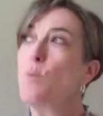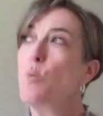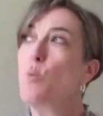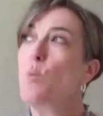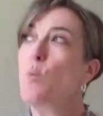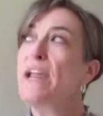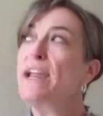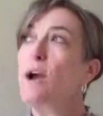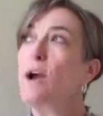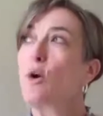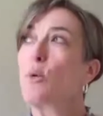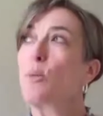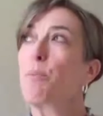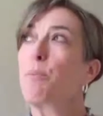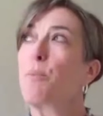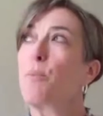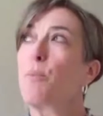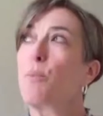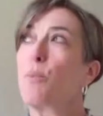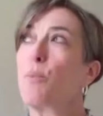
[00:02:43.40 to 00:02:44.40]
We are
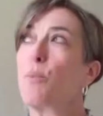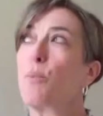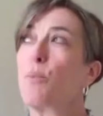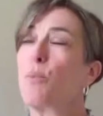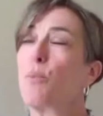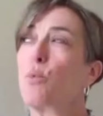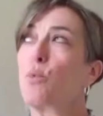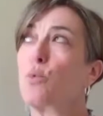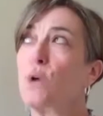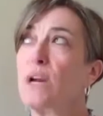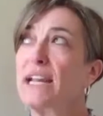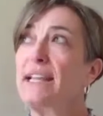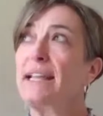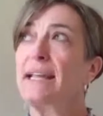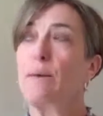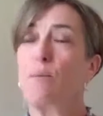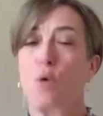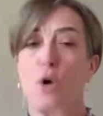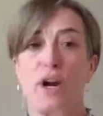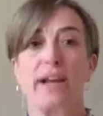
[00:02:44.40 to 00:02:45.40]

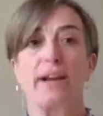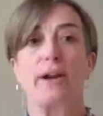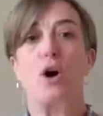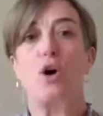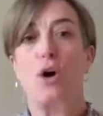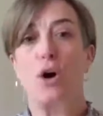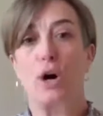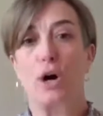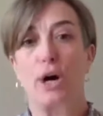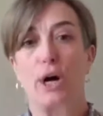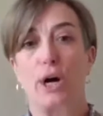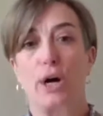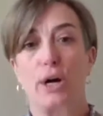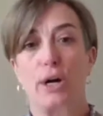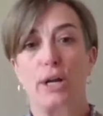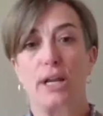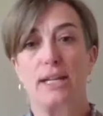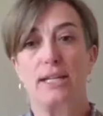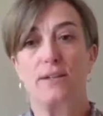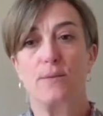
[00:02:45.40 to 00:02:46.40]
really working
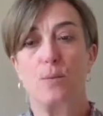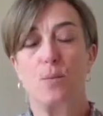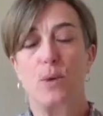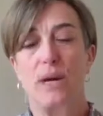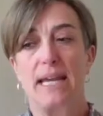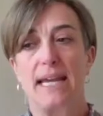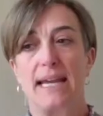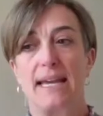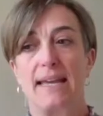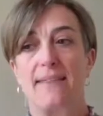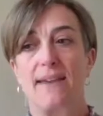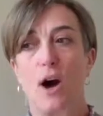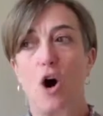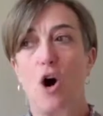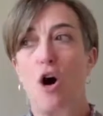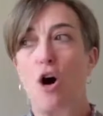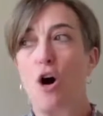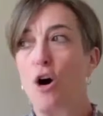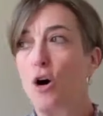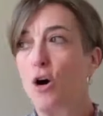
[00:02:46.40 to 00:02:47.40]
hard with
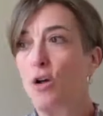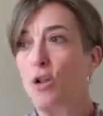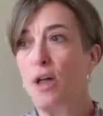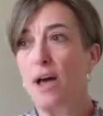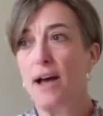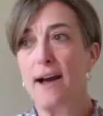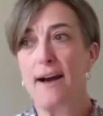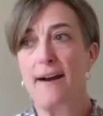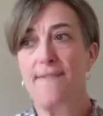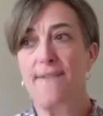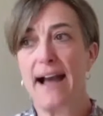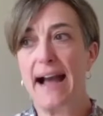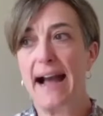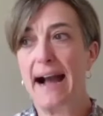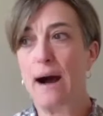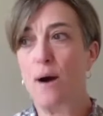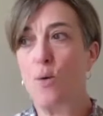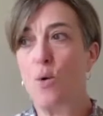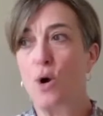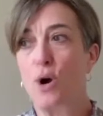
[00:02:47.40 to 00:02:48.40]
all of
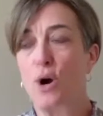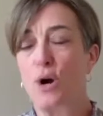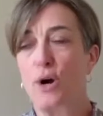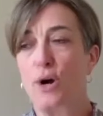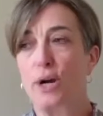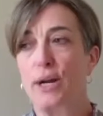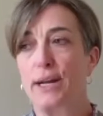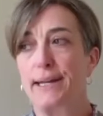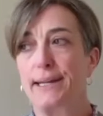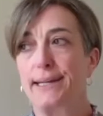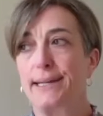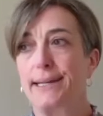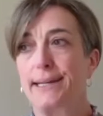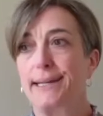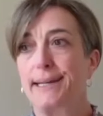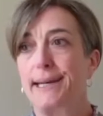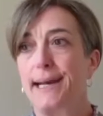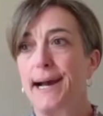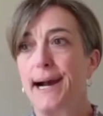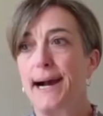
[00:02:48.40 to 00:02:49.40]
our
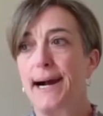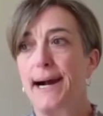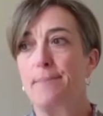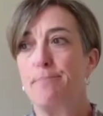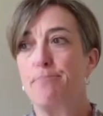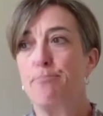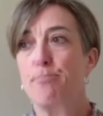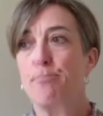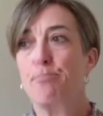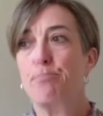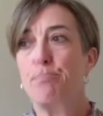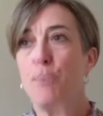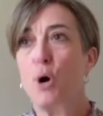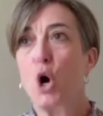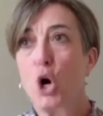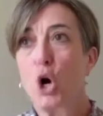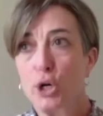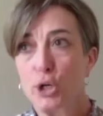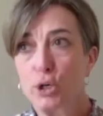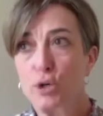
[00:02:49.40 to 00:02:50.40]

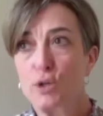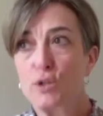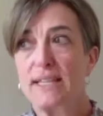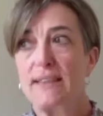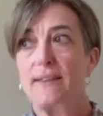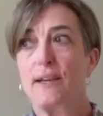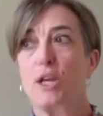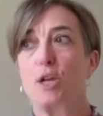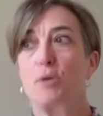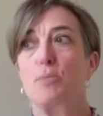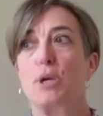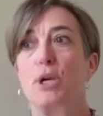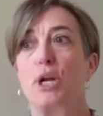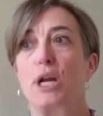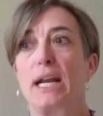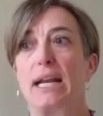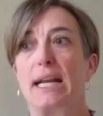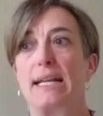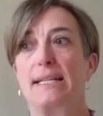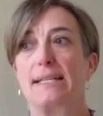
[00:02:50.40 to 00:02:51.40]
partners in the
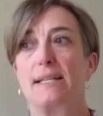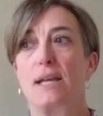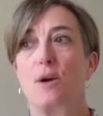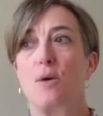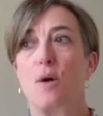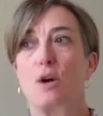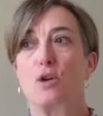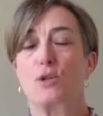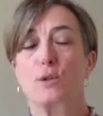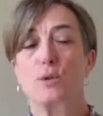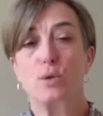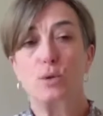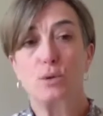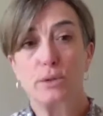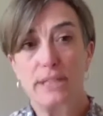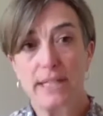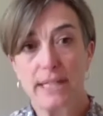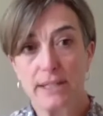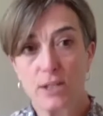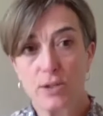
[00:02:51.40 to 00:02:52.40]
community, so our school
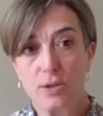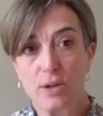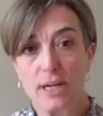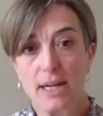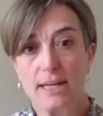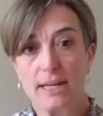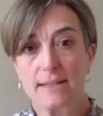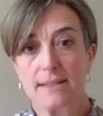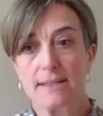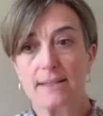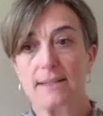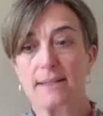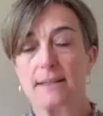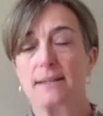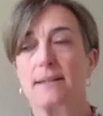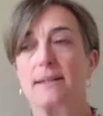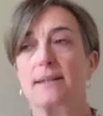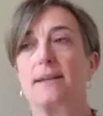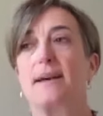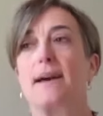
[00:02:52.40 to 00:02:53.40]
districts,
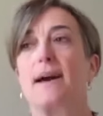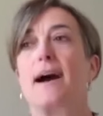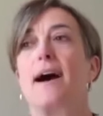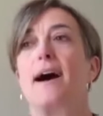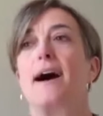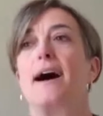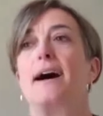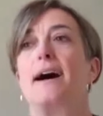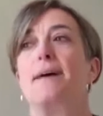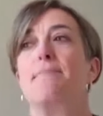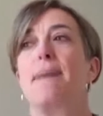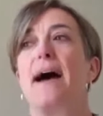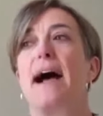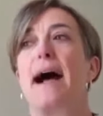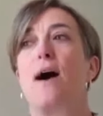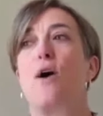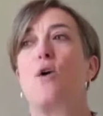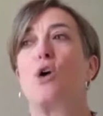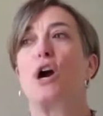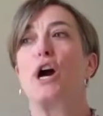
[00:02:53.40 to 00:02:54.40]

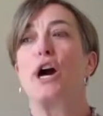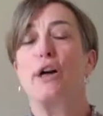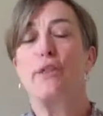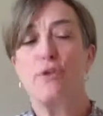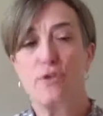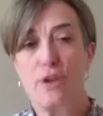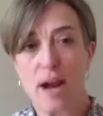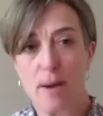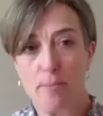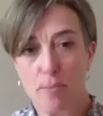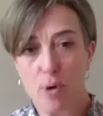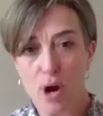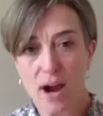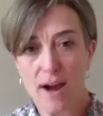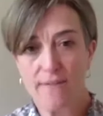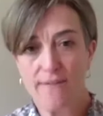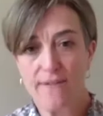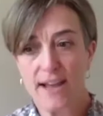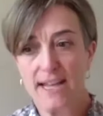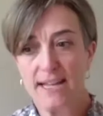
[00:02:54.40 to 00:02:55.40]
our other
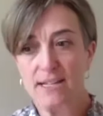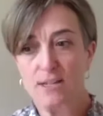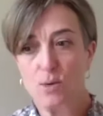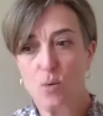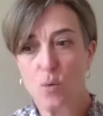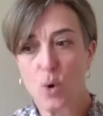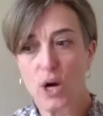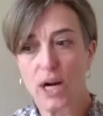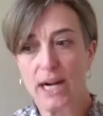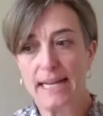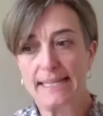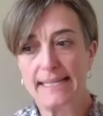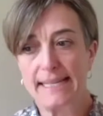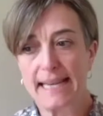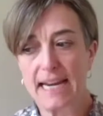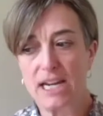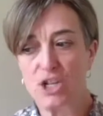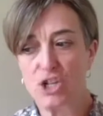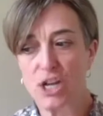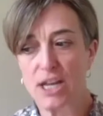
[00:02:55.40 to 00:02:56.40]
nonprofit
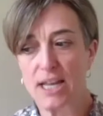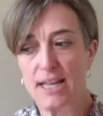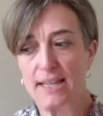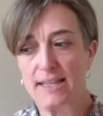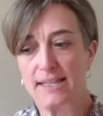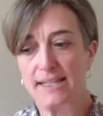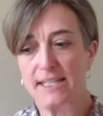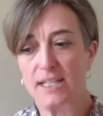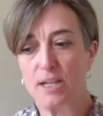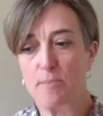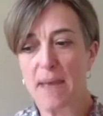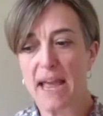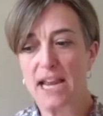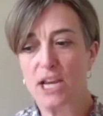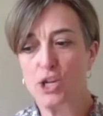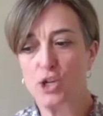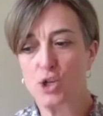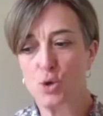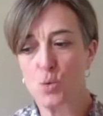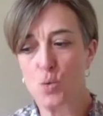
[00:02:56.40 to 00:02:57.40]
organizations, to
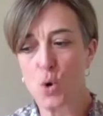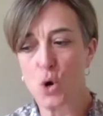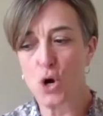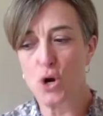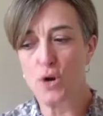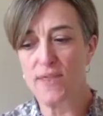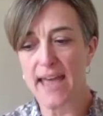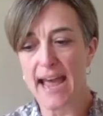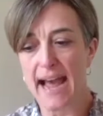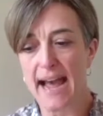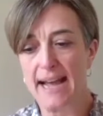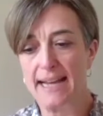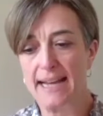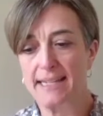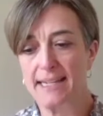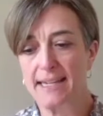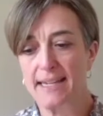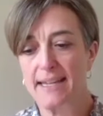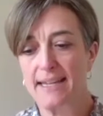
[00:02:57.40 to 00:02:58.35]
make sure that